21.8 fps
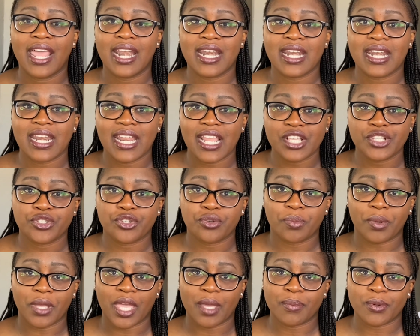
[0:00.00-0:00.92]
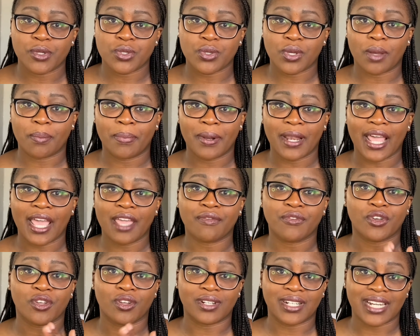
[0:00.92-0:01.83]
Next, you'll be able to apply
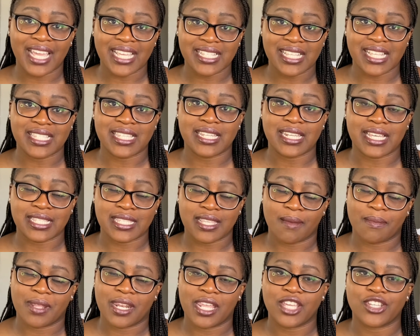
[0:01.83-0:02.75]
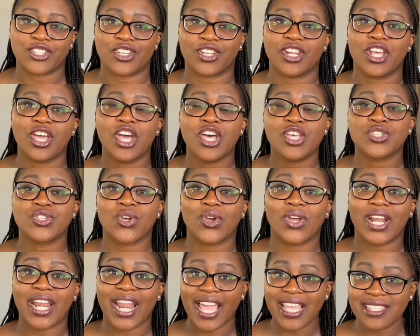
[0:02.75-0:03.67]
for your licensing examination. So
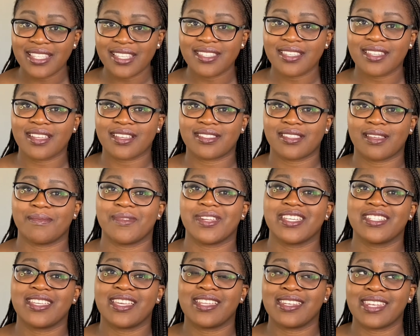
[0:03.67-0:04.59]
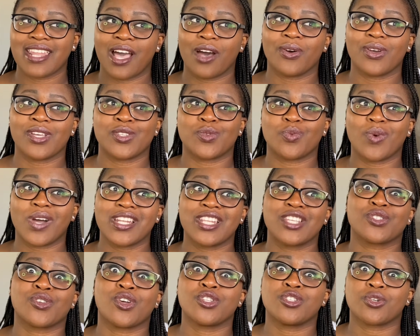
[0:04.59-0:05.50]
your licensing examination now is what
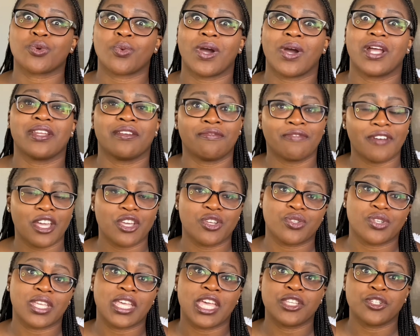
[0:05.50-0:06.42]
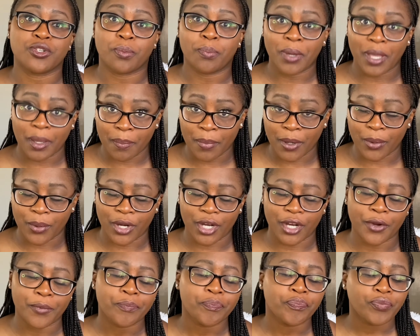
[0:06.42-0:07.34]
is going to qualify you to get your paperwork.